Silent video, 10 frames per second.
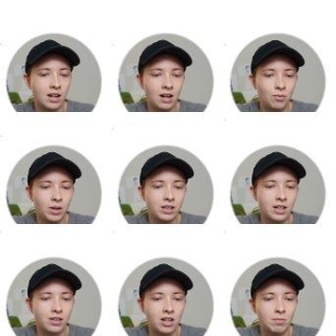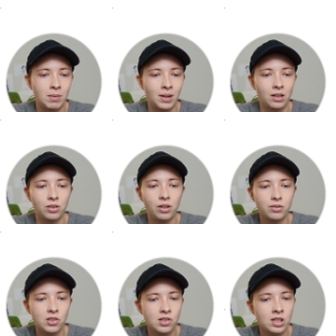I have one down here, my main
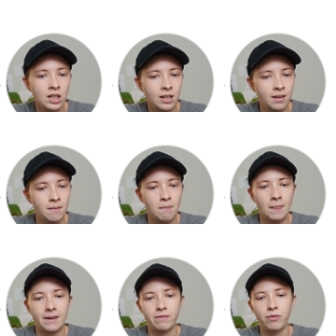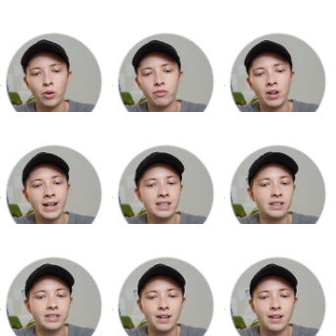notes, for finding